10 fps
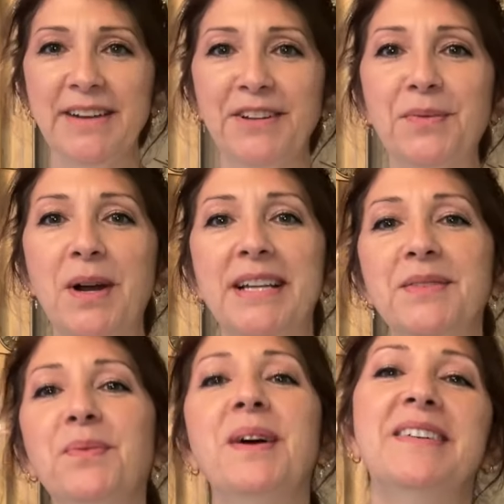
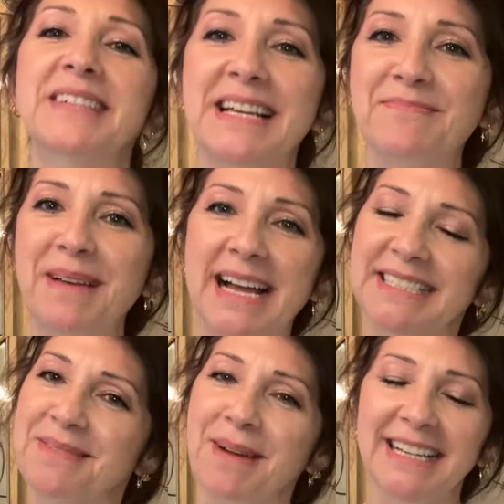everyone. Welcome back
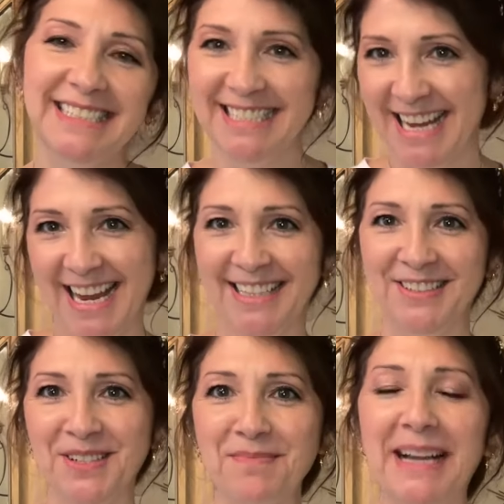to my channel.